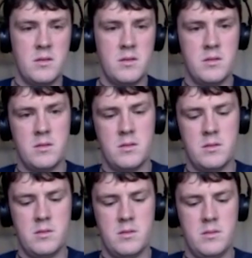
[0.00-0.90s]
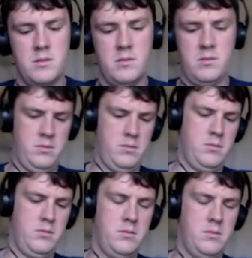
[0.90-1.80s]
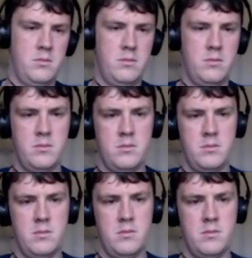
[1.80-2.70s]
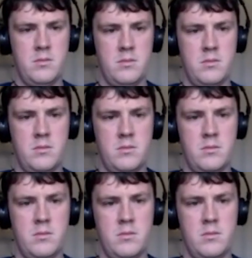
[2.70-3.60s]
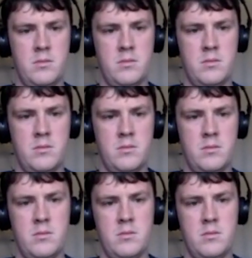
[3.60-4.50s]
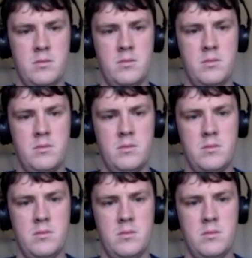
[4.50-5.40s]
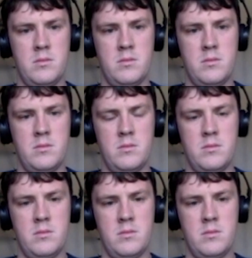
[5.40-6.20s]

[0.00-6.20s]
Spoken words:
No words are spoken by the person on screen.